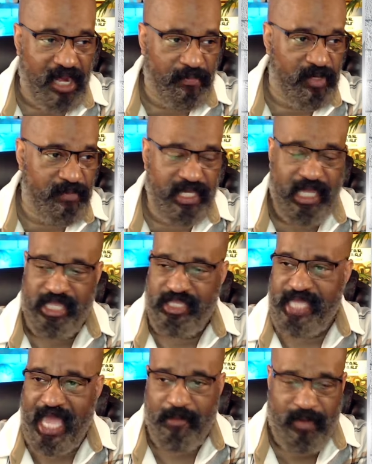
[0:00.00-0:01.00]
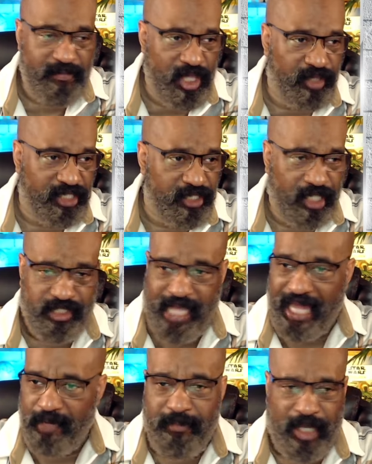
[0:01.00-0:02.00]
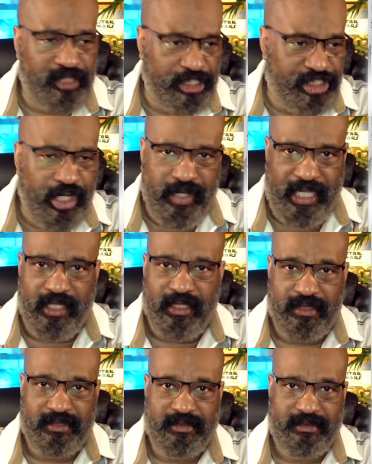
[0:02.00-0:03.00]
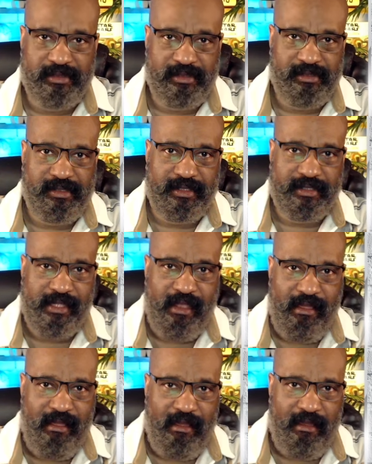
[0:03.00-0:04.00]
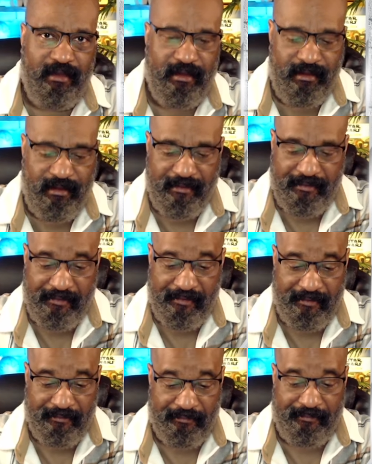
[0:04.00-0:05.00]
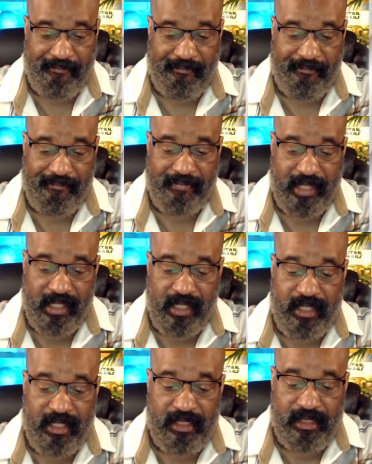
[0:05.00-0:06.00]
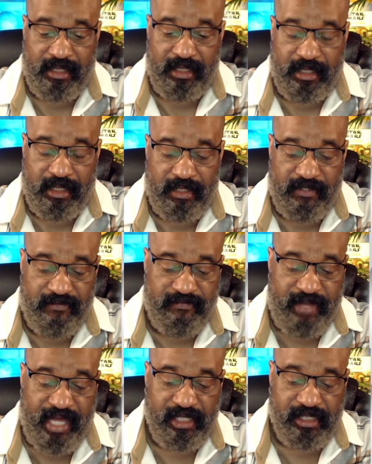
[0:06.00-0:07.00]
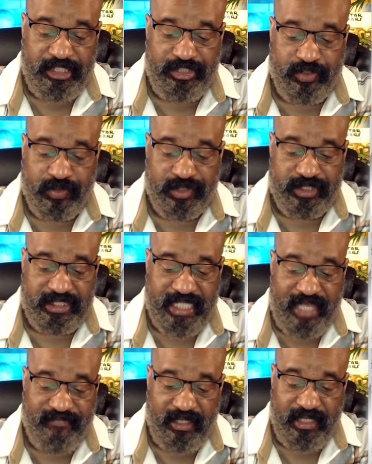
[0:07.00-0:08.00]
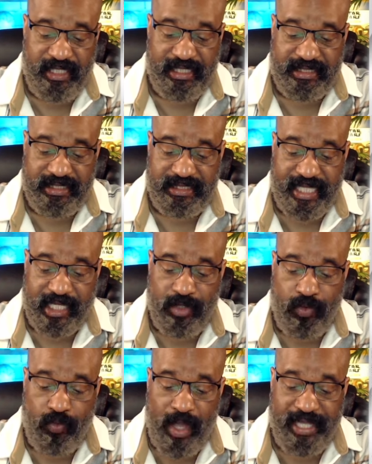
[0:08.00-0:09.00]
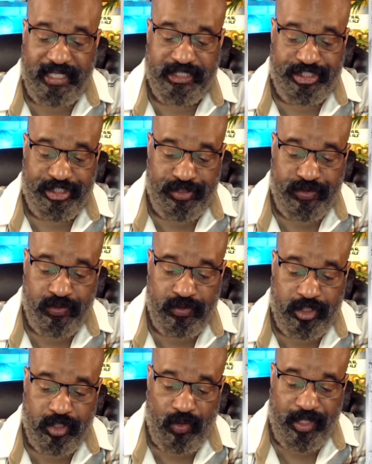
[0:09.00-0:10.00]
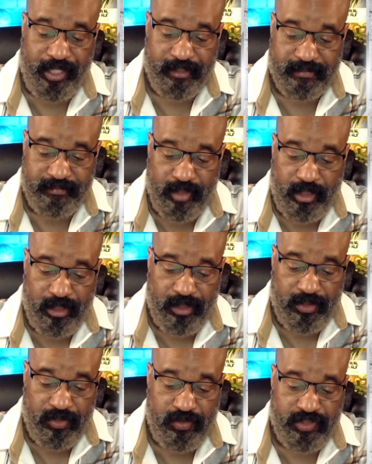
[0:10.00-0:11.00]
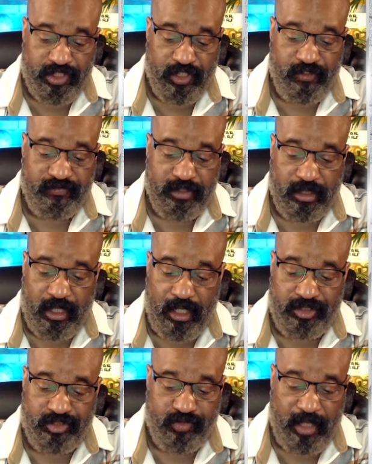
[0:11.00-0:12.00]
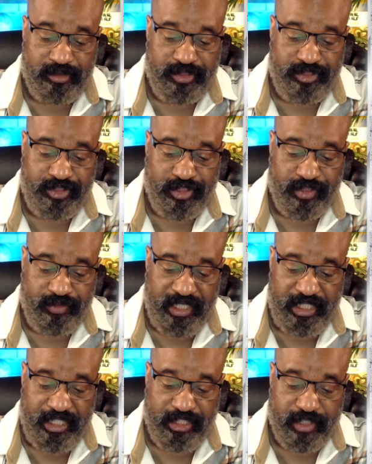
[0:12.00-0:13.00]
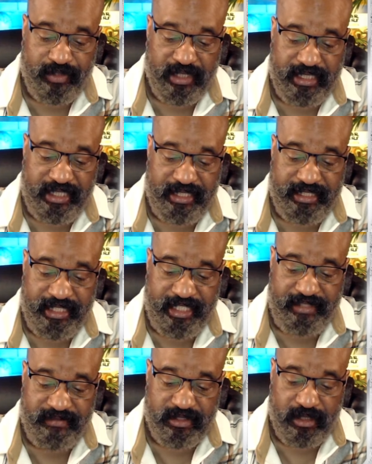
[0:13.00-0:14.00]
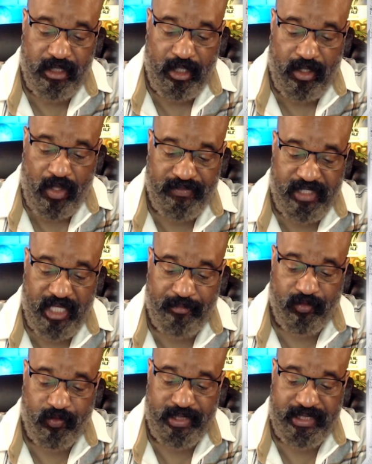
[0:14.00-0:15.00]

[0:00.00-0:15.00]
to put me on the jury. Huh? Mm-hmm. Finally, Juror 7 is the second white shoe lawyer who serves on Trump's jury. He currently lives on the Upper